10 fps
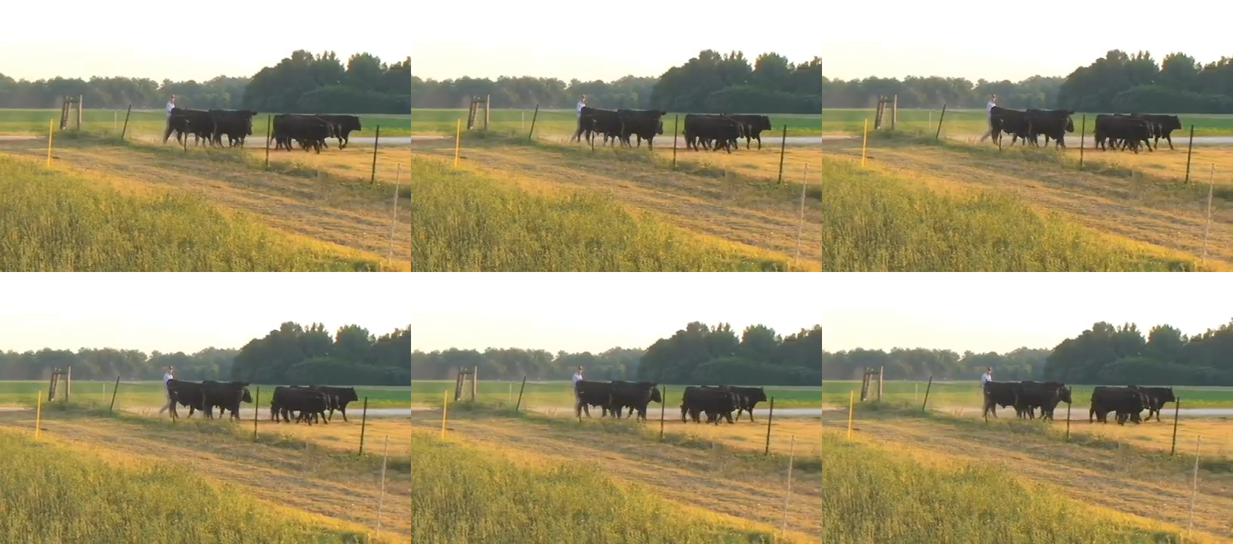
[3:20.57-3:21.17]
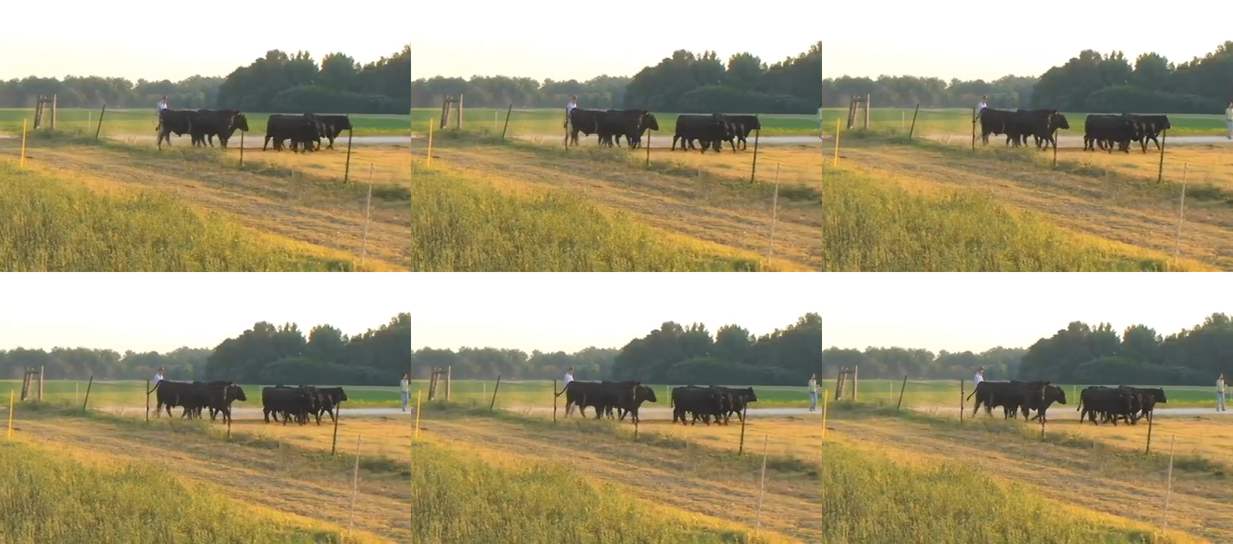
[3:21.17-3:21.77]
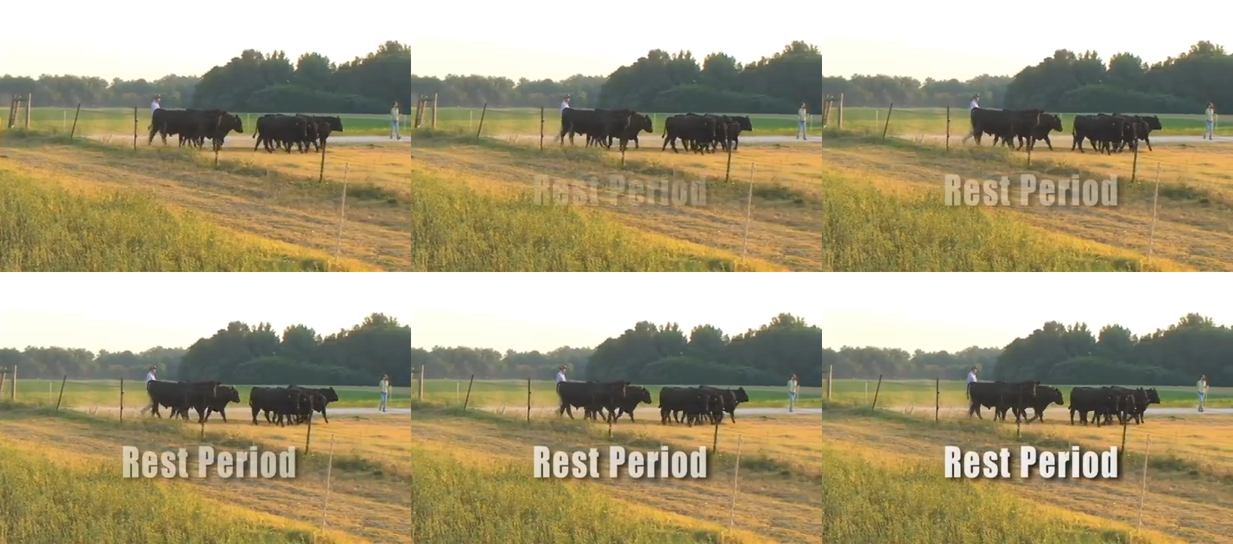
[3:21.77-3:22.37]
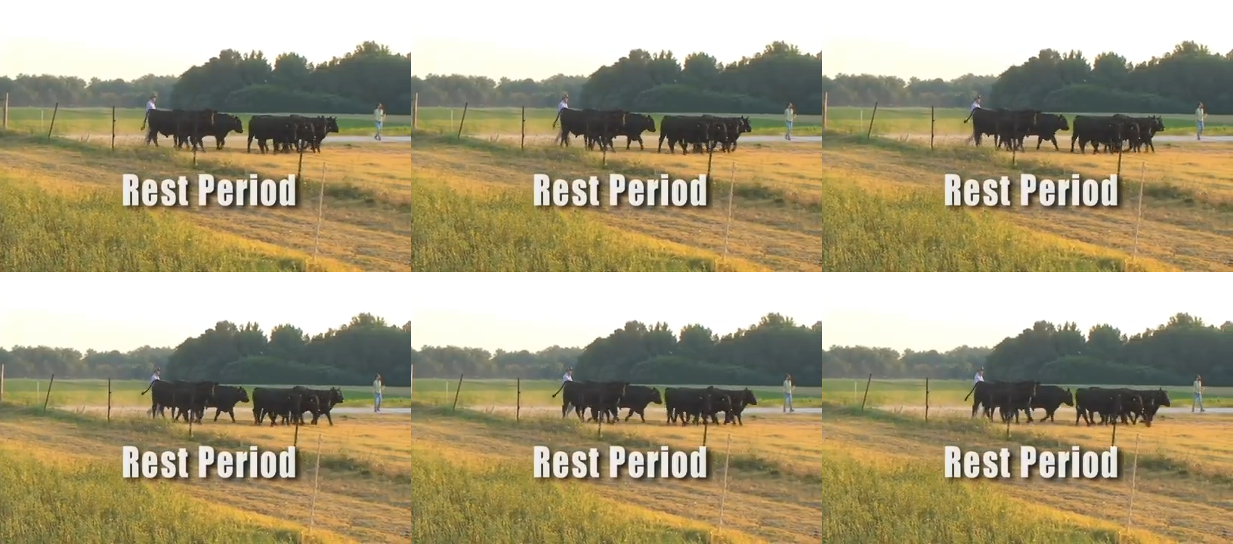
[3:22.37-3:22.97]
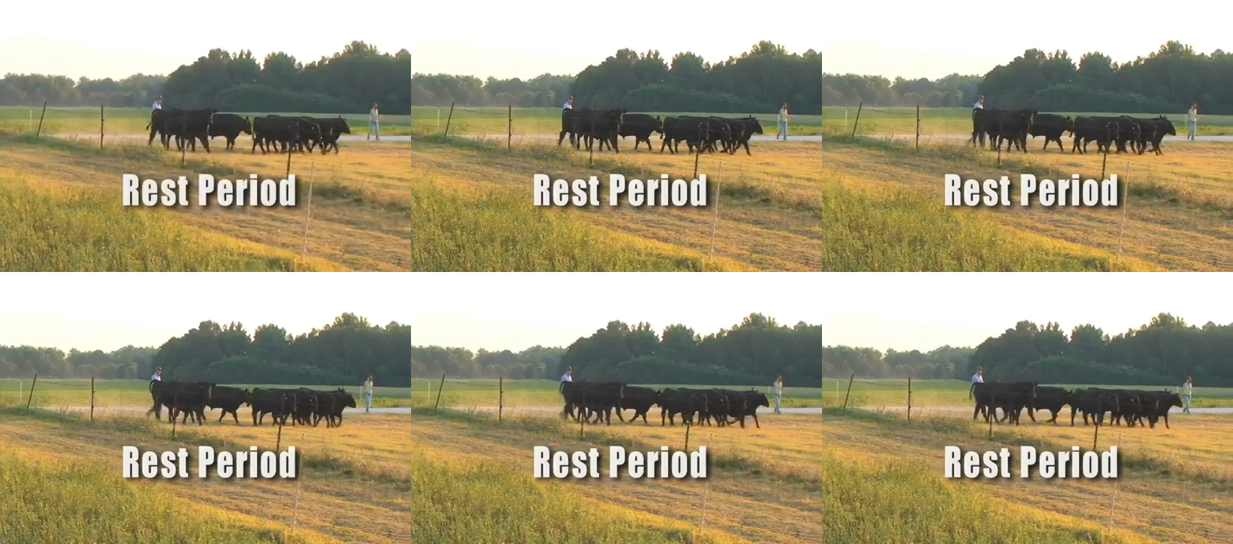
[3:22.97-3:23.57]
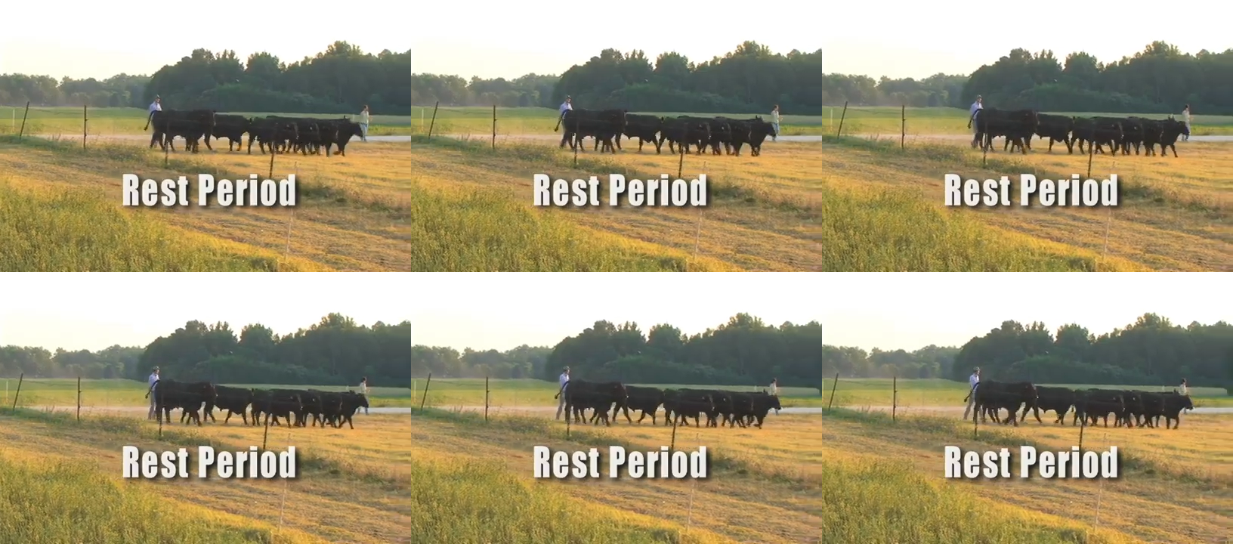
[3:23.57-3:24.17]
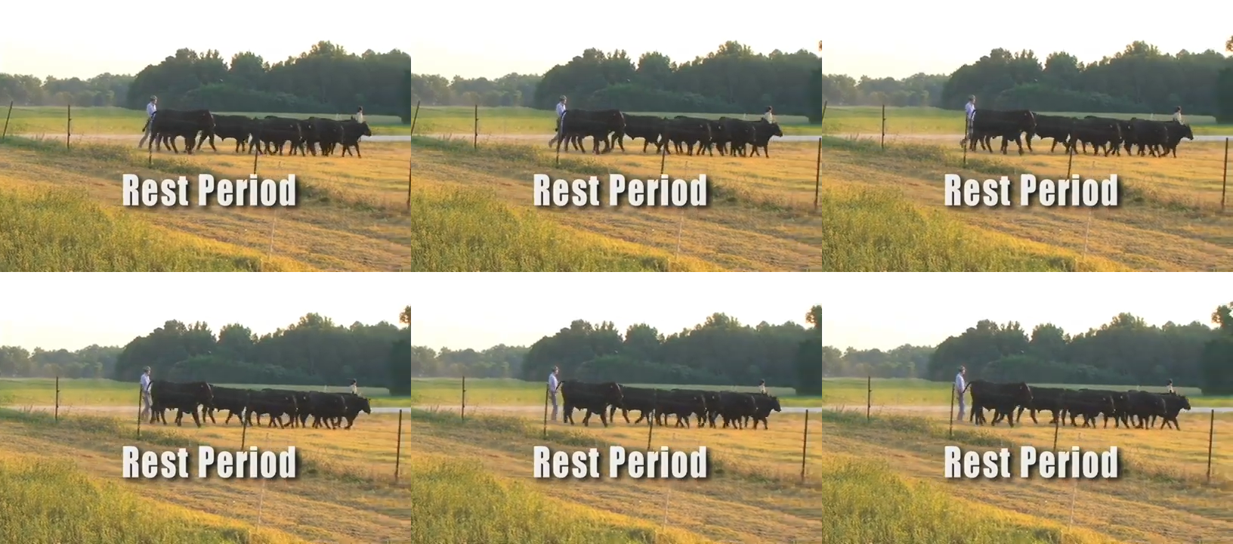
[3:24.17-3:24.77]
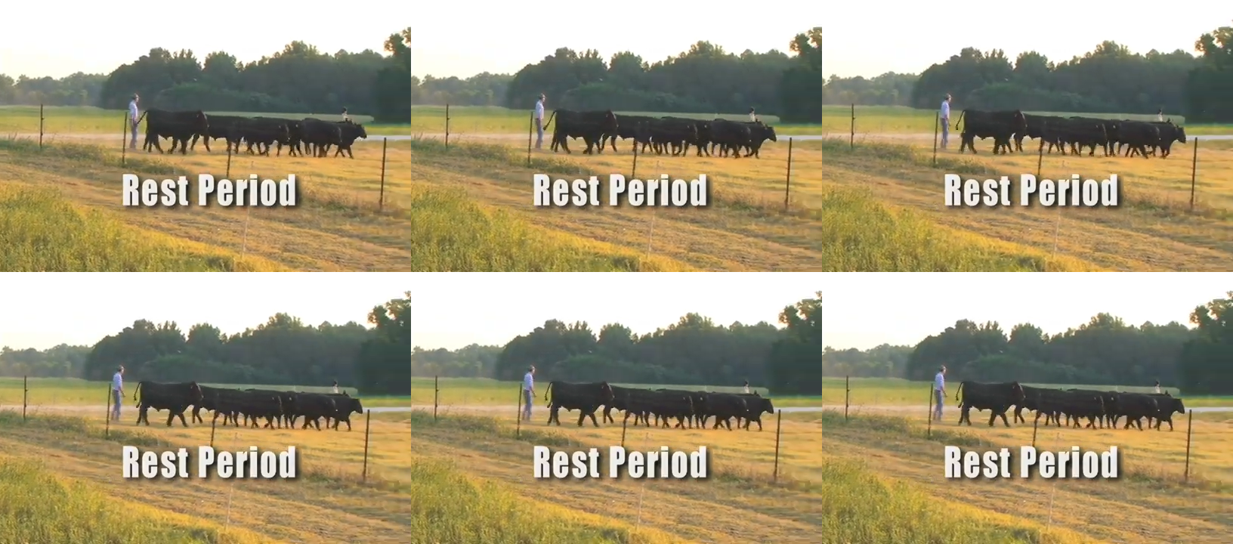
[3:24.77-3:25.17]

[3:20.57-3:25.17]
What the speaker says: No face is visible, so there are no lips to read.